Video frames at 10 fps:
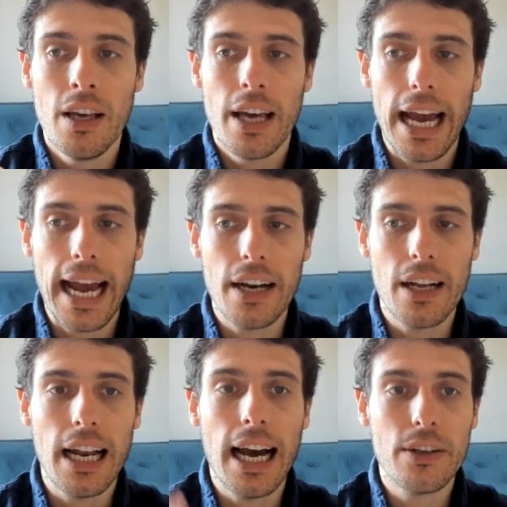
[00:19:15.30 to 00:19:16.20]
and
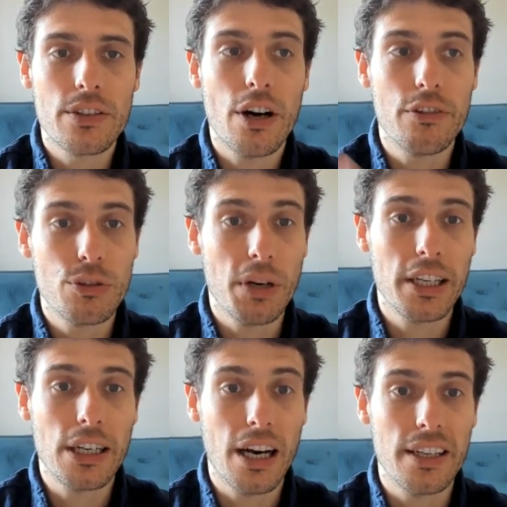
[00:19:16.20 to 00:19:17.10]
allow yourself to
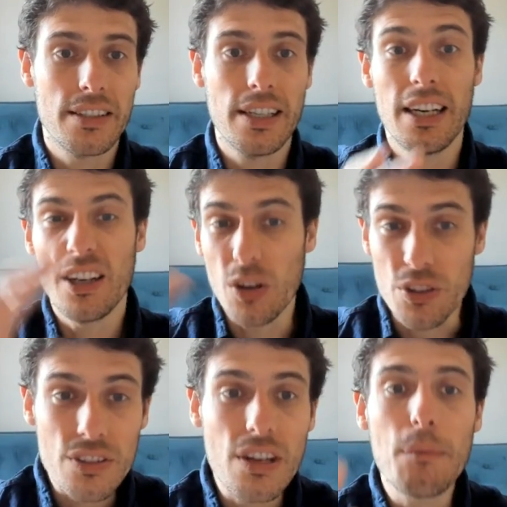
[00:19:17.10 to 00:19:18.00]
recognize that on
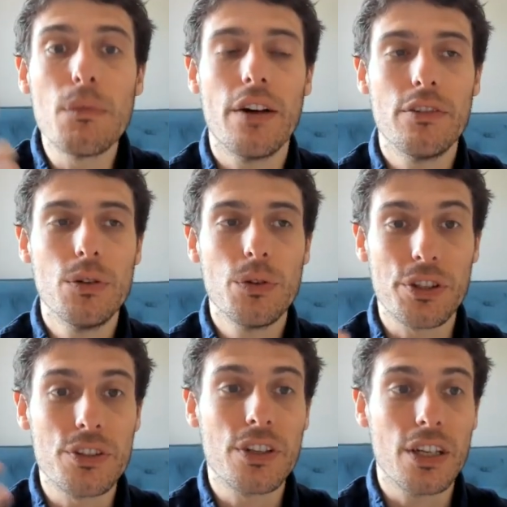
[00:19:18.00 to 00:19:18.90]
some level,
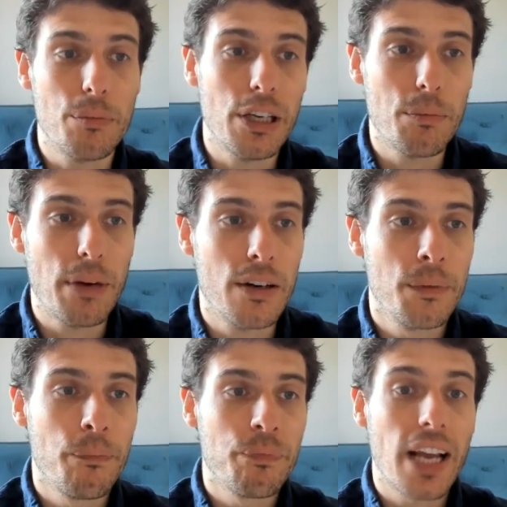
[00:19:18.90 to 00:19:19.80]
this is going to be about
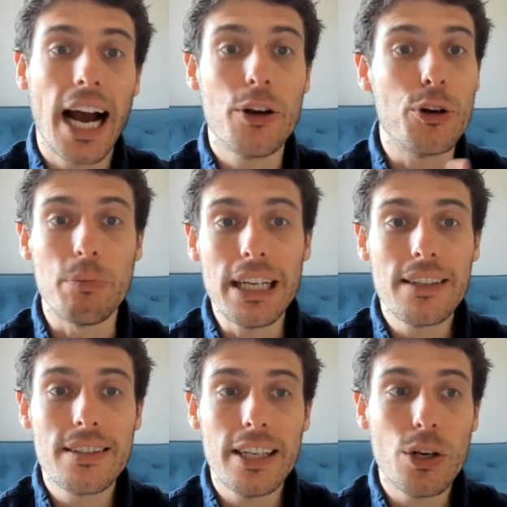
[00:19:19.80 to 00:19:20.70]
how you're being
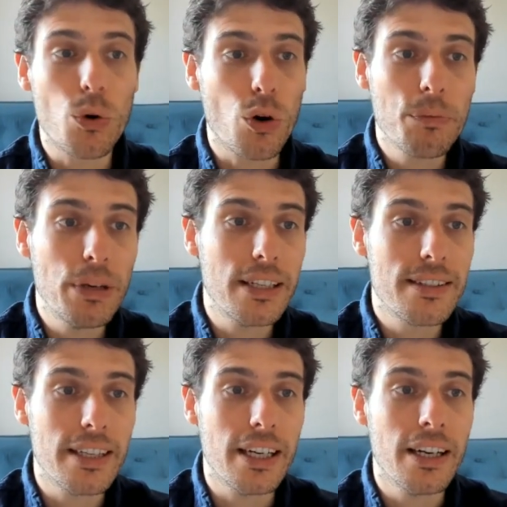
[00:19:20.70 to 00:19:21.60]
seen or not being
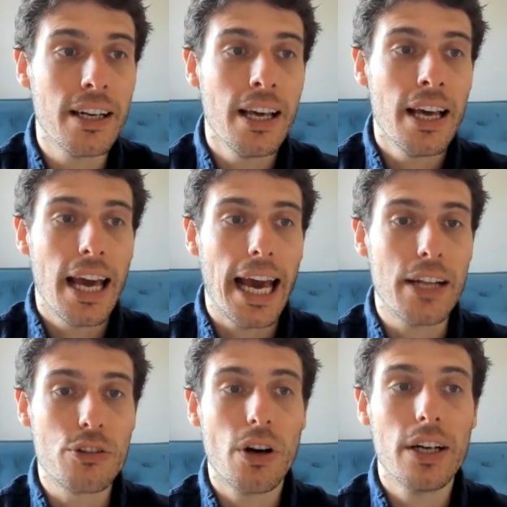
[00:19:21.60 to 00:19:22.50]
seen.
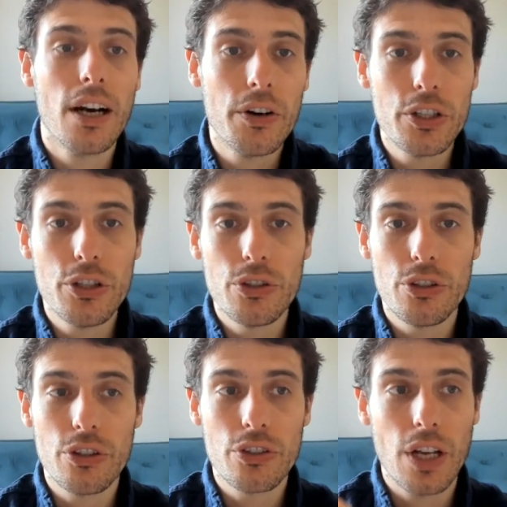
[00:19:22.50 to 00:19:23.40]
And so I encourage you to
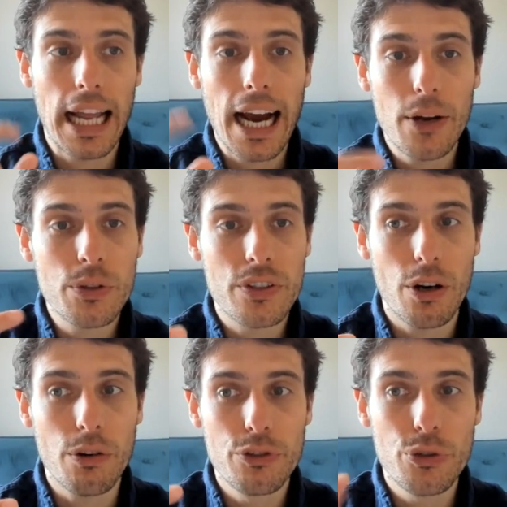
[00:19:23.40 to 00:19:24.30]
just allow
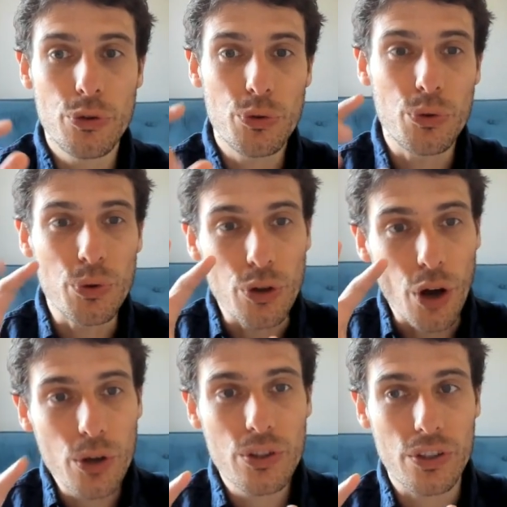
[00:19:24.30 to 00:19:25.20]
yourself to
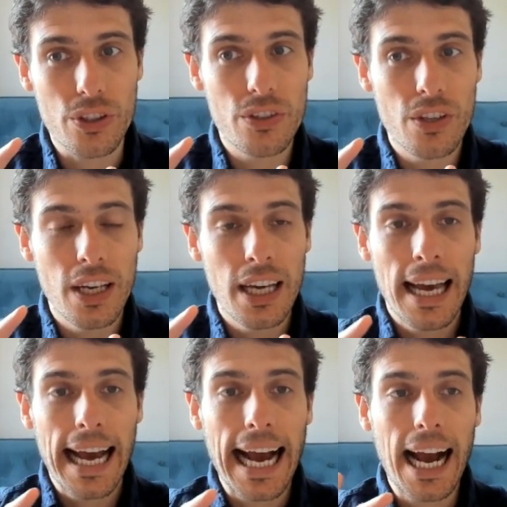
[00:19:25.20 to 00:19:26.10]
notice
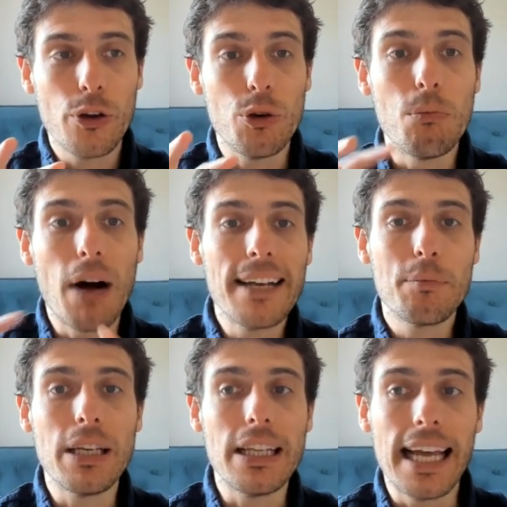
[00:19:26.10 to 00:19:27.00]
how you might
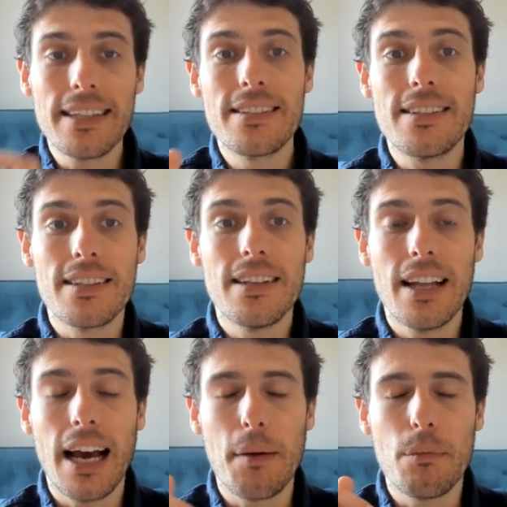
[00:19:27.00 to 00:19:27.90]
be less
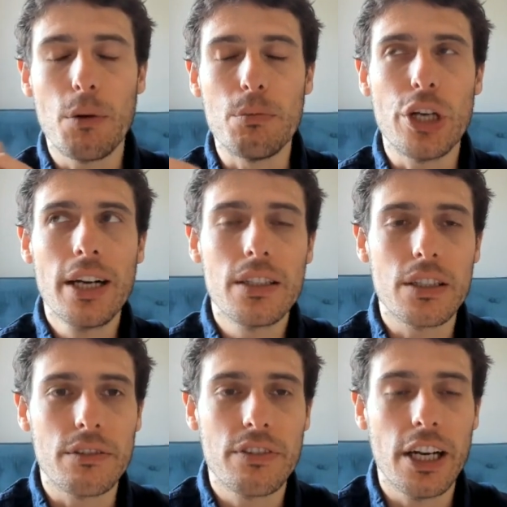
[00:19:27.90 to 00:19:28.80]

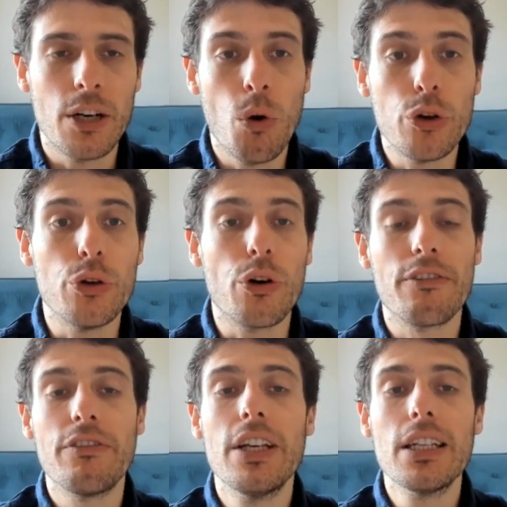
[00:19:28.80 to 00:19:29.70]
objective in what you are
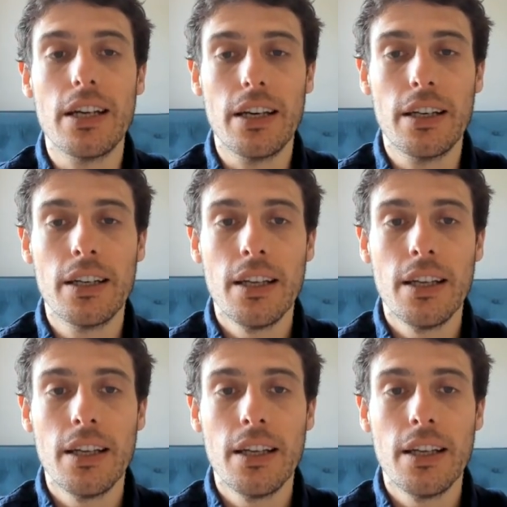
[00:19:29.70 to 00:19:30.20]
feeling.